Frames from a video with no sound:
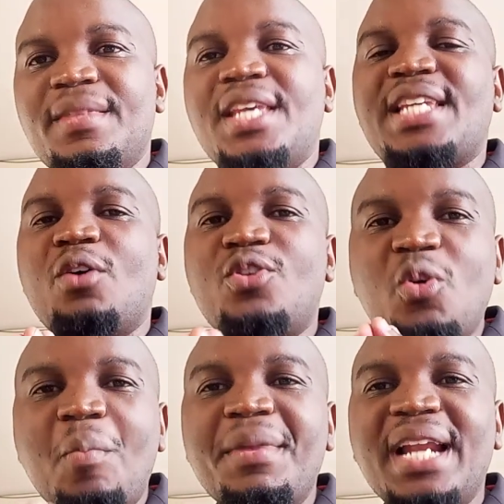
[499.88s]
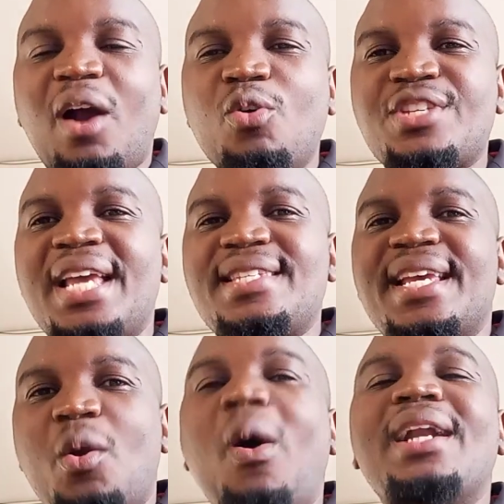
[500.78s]
they shall do miracle signs
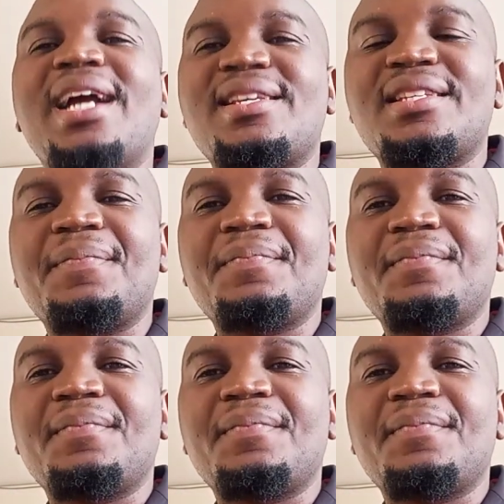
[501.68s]
and wonders.